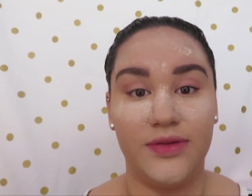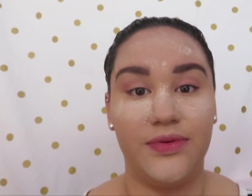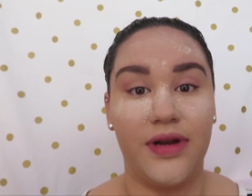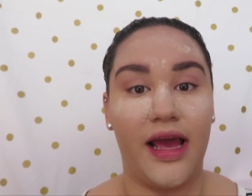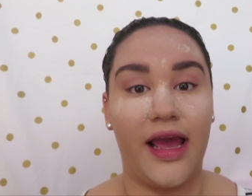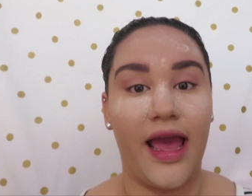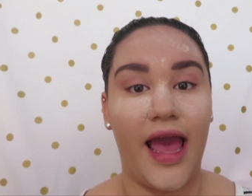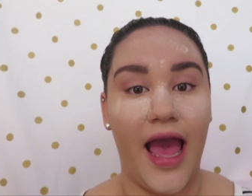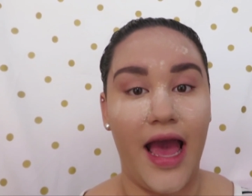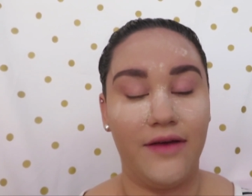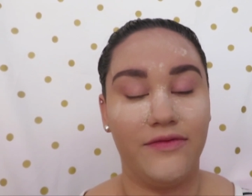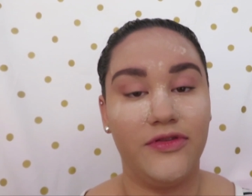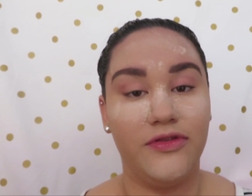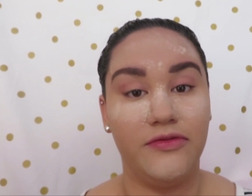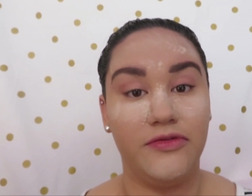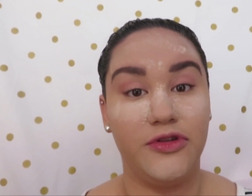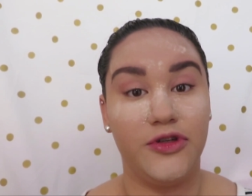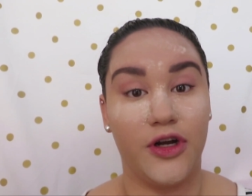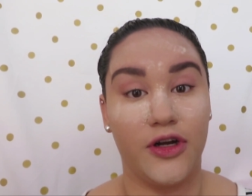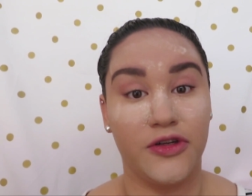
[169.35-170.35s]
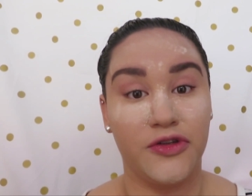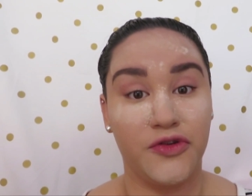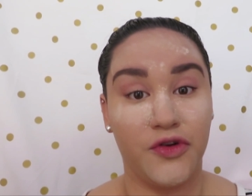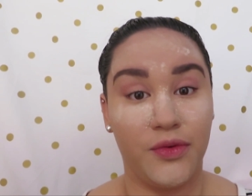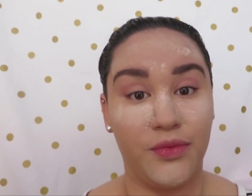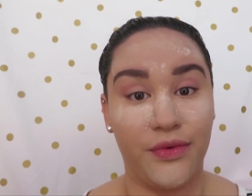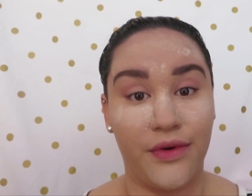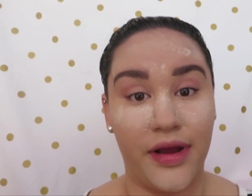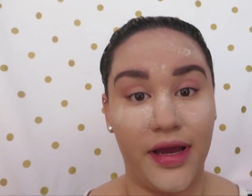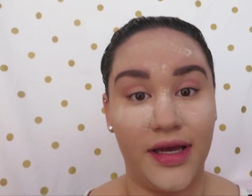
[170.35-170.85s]
but I have used
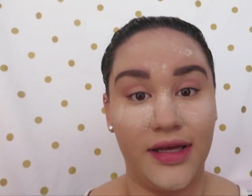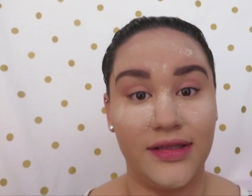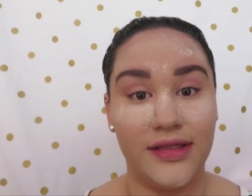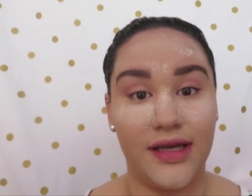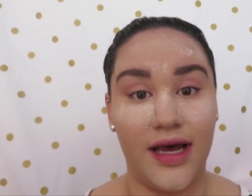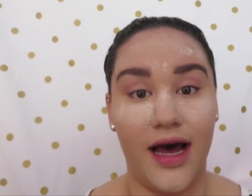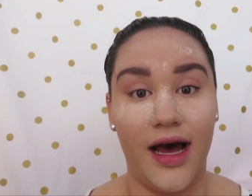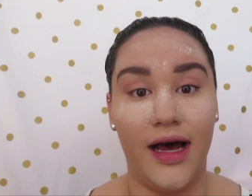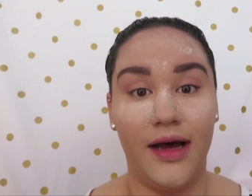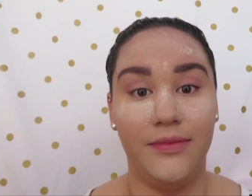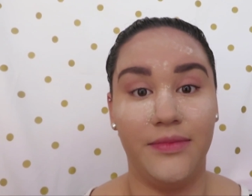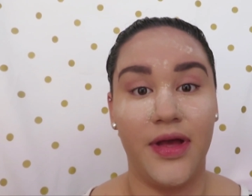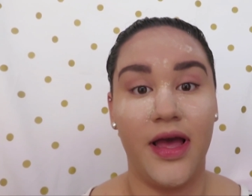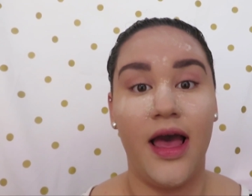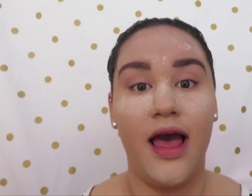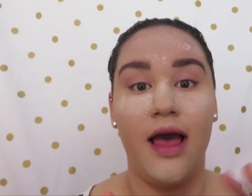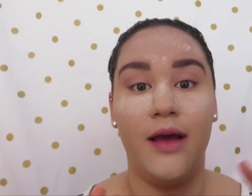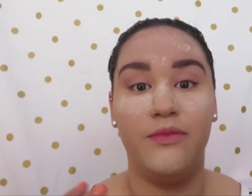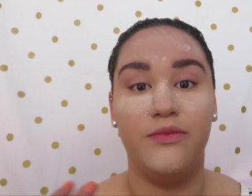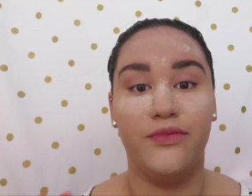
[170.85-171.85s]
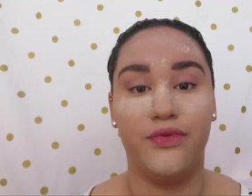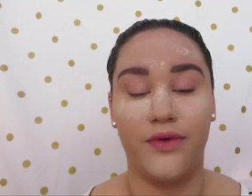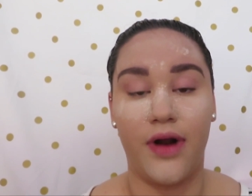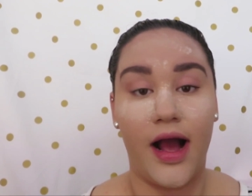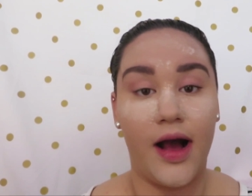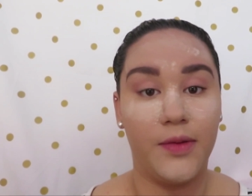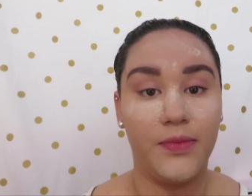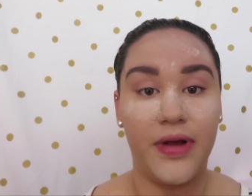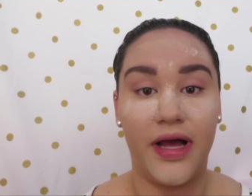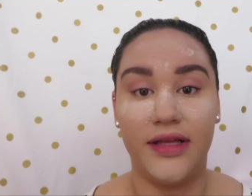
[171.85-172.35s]
drugstore brands
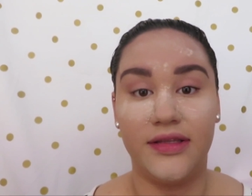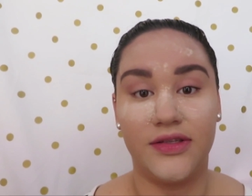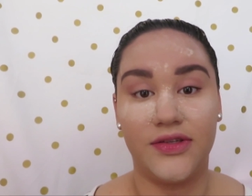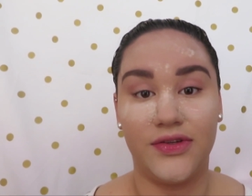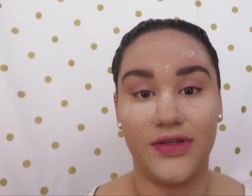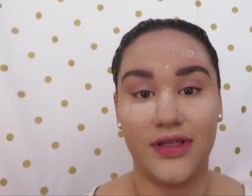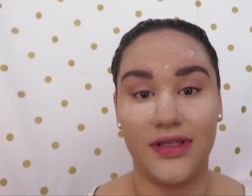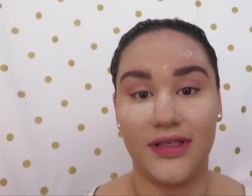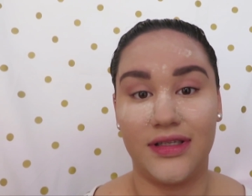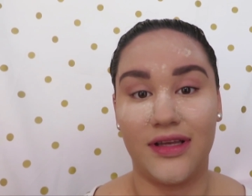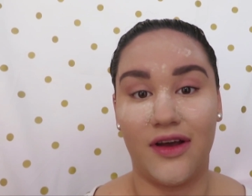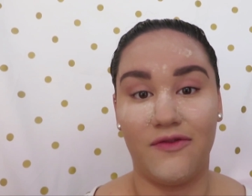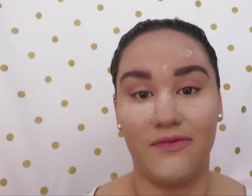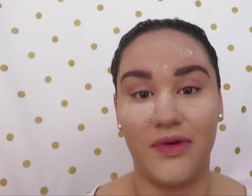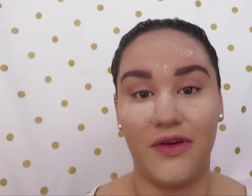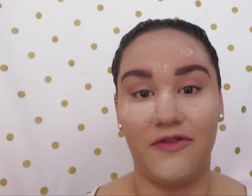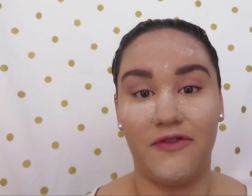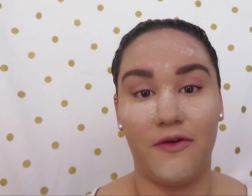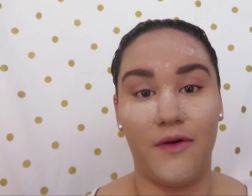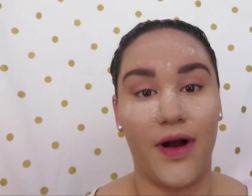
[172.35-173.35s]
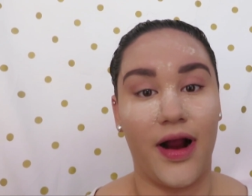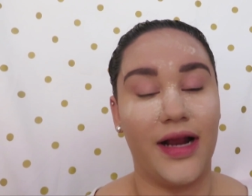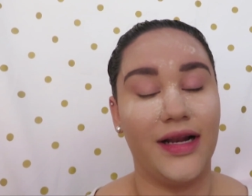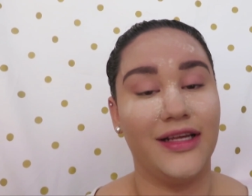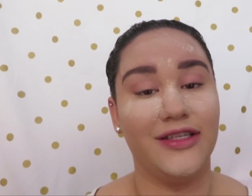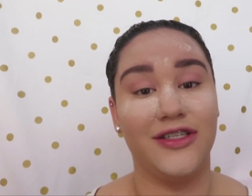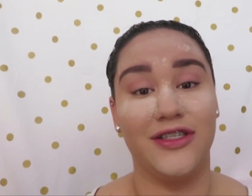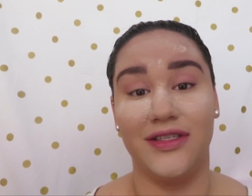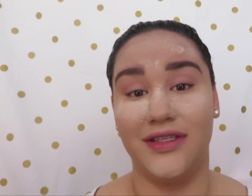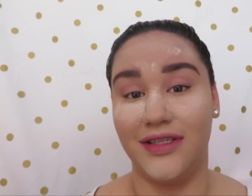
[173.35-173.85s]
brow pencils and stuff before, and
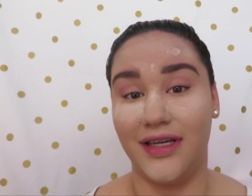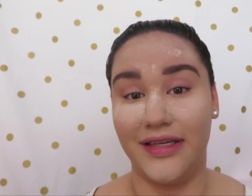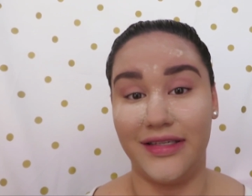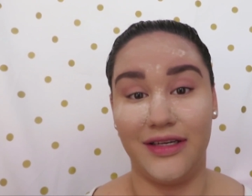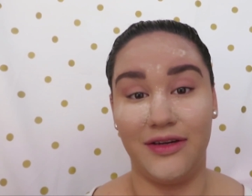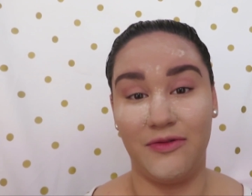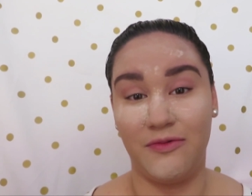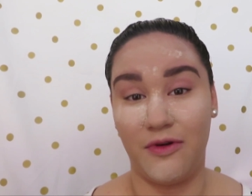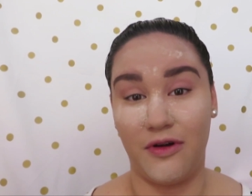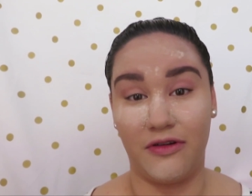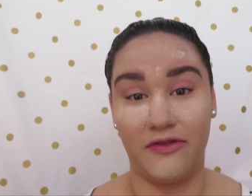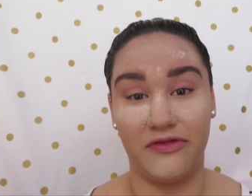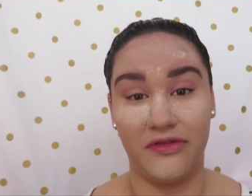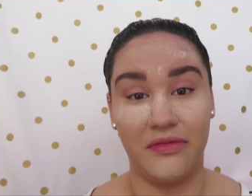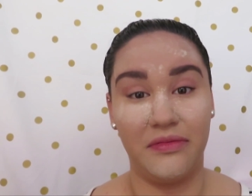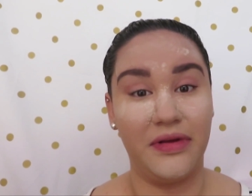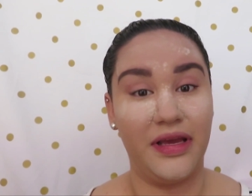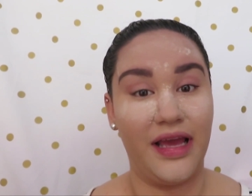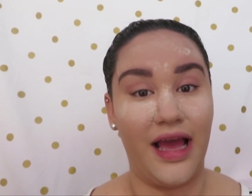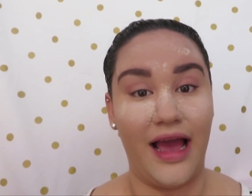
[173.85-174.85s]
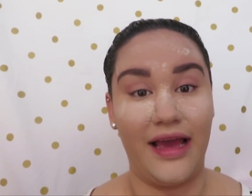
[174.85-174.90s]
it just doesn't work for me.